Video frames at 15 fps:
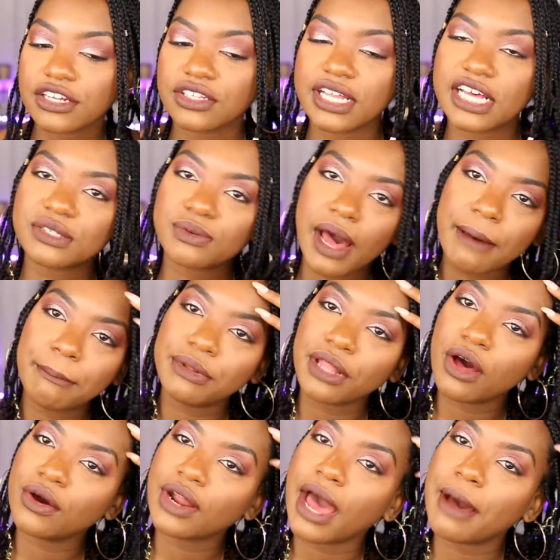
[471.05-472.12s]
So that's why I
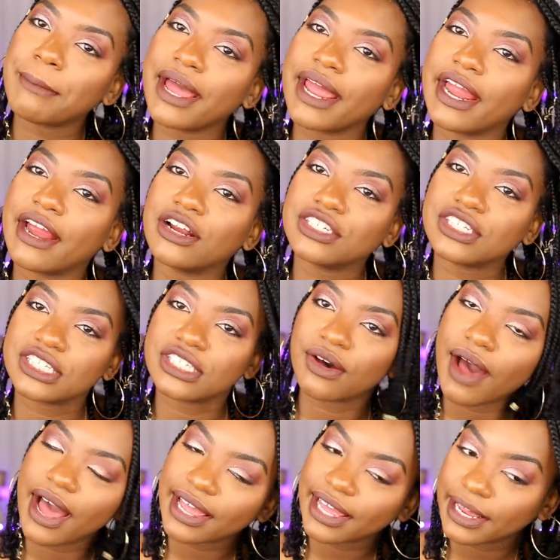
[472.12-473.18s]
blowed out my hair, just so
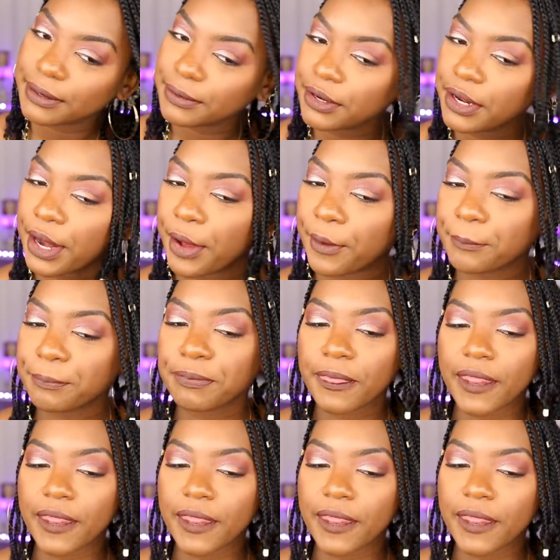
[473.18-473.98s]
I can, you know,